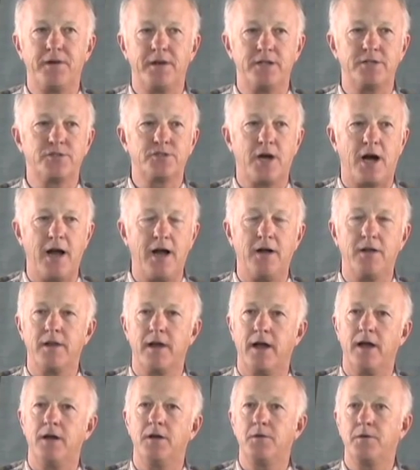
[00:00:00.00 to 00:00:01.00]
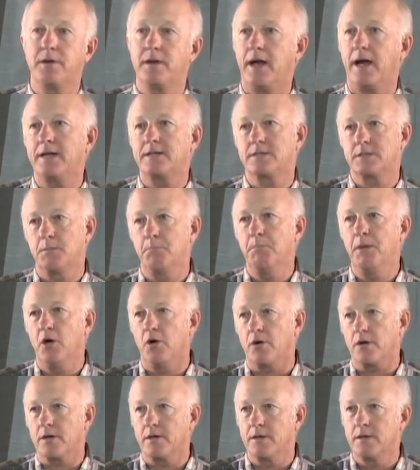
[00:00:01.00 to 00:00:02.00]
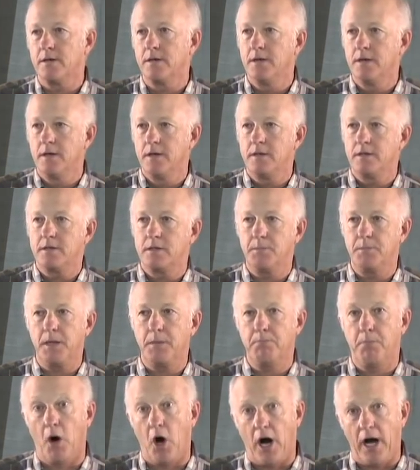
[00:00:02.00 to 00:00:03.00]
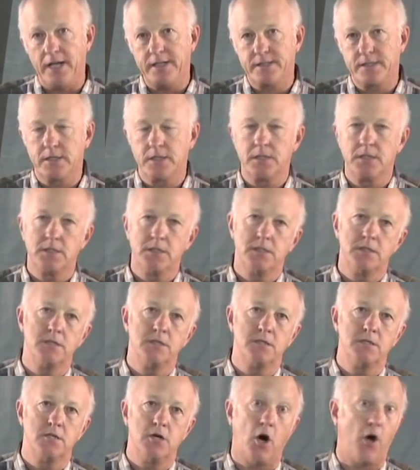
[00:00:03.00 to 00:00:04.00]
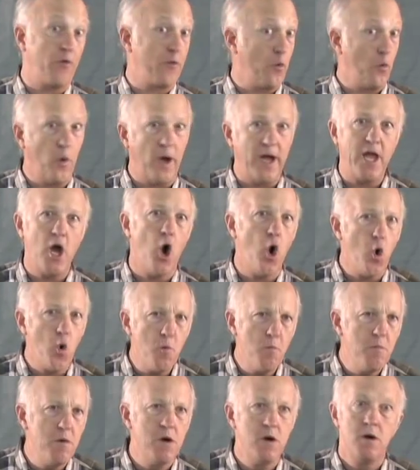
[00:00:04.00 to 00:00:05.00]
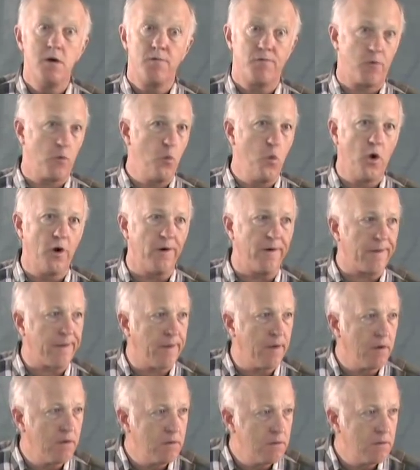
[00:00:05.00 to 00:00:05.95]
and a child there who would like some milk to be bought on the way home from work